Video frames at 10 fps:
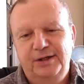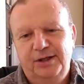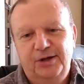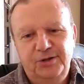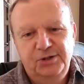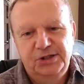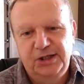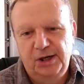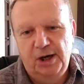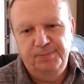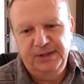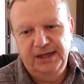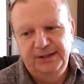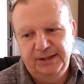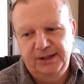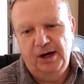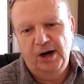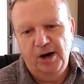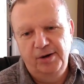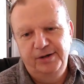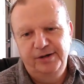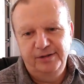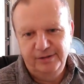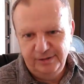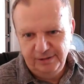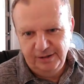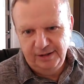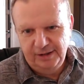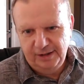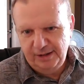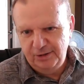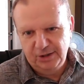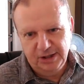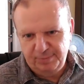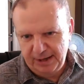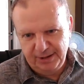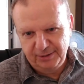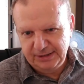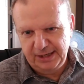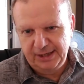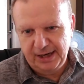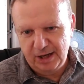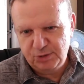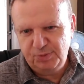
You're just going to update the card and you're going to pay your $10.